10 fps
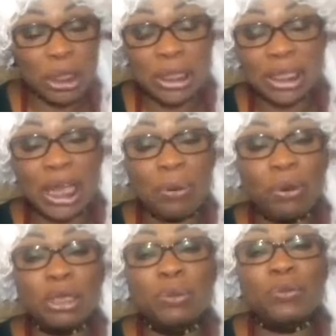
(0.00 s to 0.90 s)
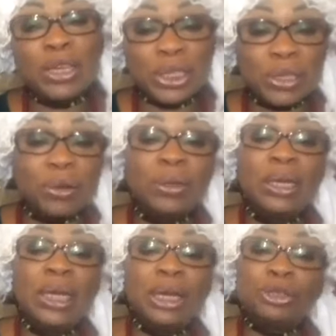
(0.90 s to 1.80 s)
take share on cotton shit on.
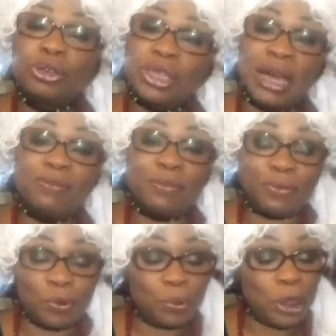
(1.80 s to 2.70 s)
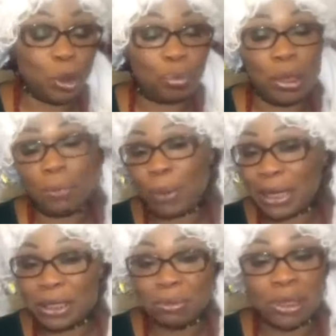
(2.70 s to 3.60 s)
So therefore,
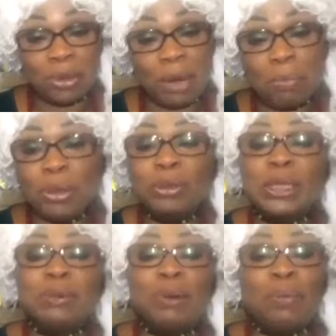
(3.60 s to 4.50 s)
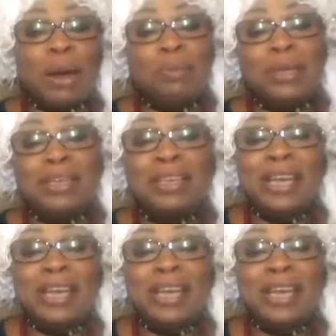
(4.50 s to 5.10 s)
pardon me, my binusi mi baba mi,